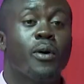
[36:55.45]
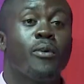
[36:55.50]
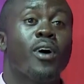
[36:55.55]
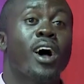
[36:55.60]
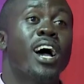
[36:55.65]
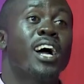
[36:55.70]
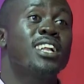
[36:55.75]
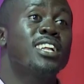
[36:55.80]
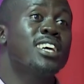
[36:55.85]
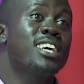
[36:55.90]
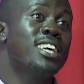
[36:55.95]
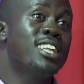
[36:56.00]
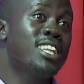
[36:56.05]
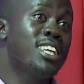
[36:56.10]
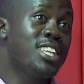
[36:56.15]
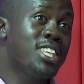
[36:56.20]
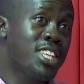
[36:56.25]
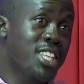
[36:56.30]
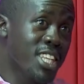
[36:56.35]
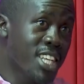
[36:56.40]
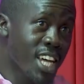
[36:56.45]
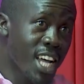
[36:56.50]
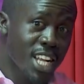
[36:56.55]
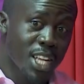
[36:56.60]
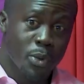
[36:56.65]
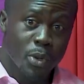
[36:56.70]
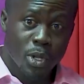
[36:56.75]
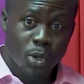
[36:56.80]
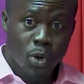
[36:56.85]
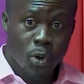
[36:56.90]
one, in
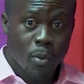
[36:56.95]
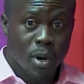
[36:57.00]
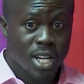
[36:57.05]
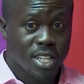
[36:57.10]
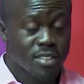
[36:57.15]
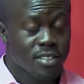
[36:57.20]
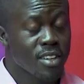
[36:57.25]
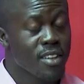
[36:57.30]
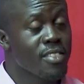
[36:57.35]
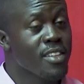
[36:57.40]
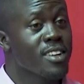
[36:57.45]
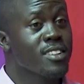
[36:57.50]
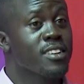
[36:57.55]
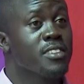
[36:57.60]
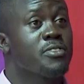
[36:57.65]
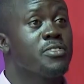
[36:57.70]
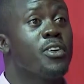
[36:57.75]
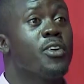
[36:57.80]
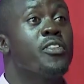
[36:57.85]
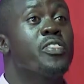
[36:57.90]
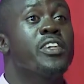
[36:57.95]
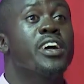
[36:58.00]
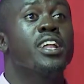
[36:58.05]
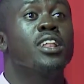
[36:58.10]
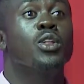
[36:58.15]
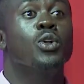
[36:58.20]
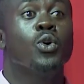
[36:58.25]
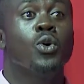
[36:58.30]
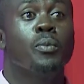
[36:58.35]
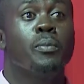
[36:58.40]
engineering, we normally say that for
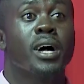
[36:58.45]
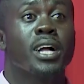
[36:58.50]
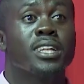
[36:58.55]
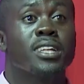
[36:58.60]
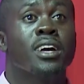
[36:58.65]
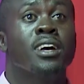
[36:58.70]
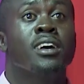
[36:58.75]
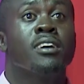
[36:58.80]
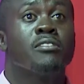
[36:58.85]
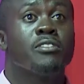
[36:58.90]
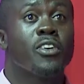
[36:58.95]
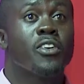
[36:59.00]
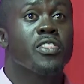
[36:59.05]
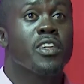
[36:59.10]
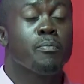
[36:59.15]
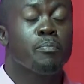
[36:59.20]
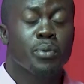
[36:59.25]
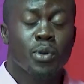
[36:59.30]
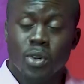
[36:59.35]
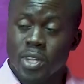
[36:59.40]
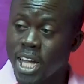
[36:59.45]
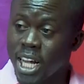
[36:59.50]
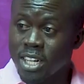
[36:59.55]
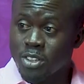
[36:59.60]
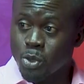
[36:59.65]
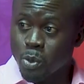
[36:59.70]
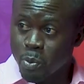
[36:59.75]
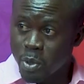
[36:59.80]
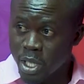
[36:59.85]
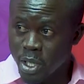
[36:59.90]
the product
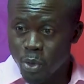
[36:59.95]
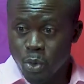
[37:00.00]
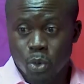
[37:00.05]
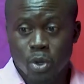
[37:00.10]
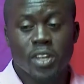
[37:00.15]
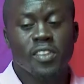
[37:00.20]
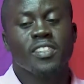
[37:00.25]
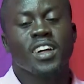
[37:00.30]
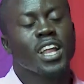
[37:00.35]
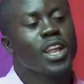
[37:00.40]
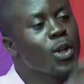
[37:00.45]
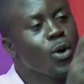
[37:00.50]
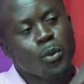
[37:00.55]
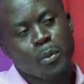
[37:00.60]
to be good, the raw